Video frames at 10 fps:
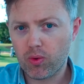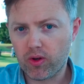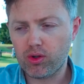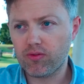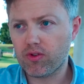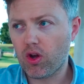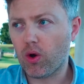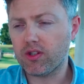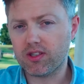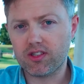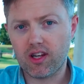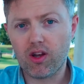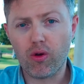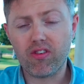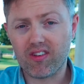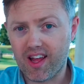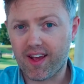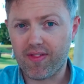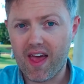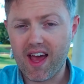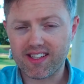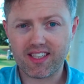when you've got losses like that,